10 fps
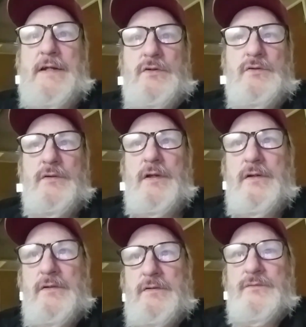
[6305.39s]
I do,
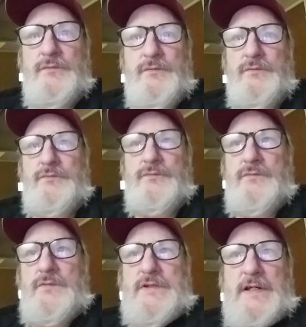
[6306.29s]
though.
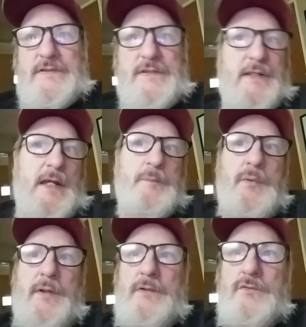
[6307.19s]
So I sing
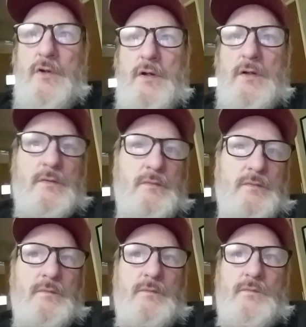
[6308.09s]
and play guitar.
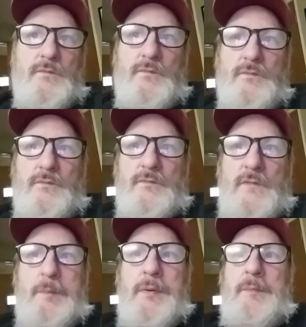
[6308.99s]

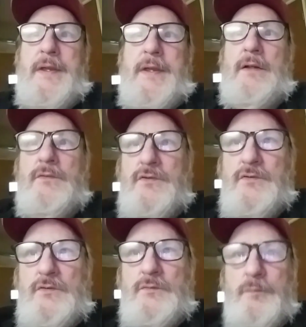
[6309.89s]
I play piano,
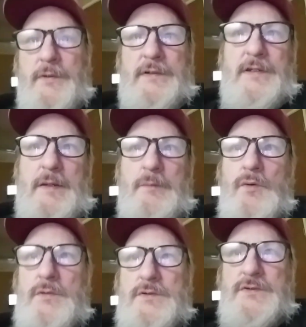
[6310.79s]
too. Play the
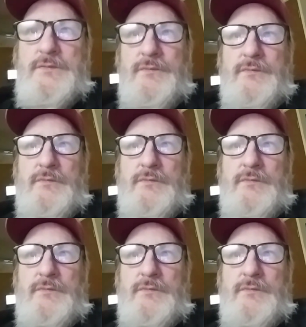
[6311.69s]
keyboards.